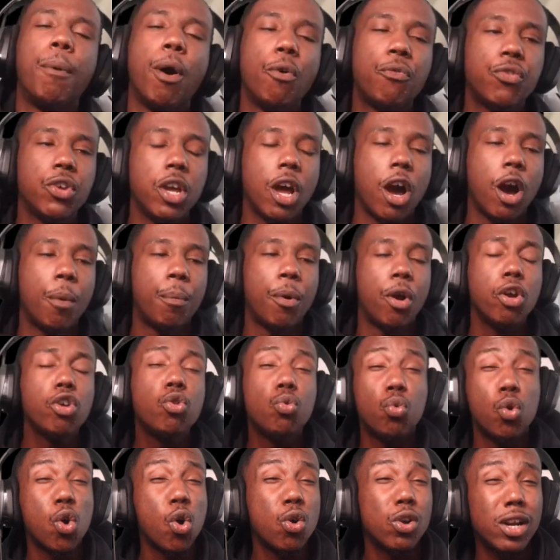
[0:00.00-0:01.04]
both of y'all, bro. You
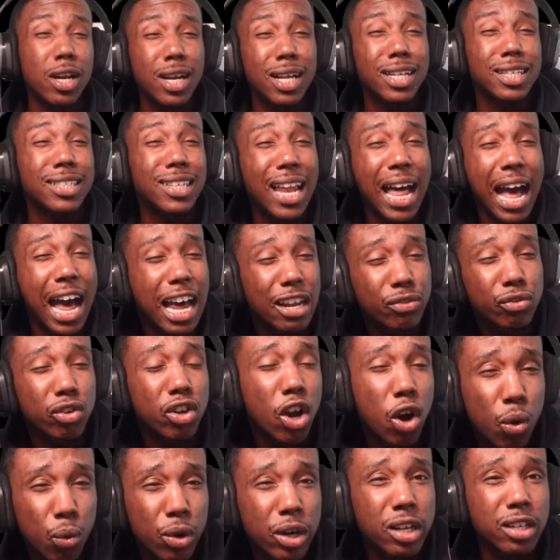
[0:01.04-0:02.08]
ruining niggas' lives for
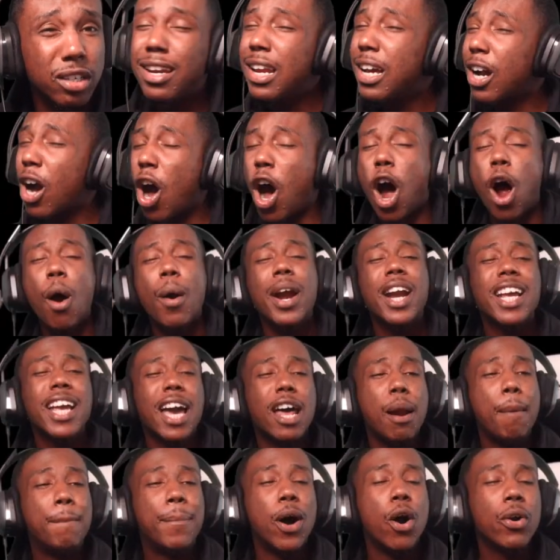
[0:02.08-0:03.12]
no reason. Nigga already
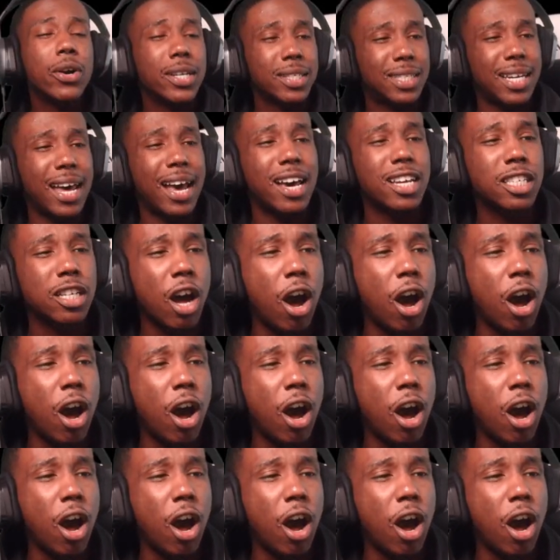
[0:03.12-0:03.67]
got a bogus ass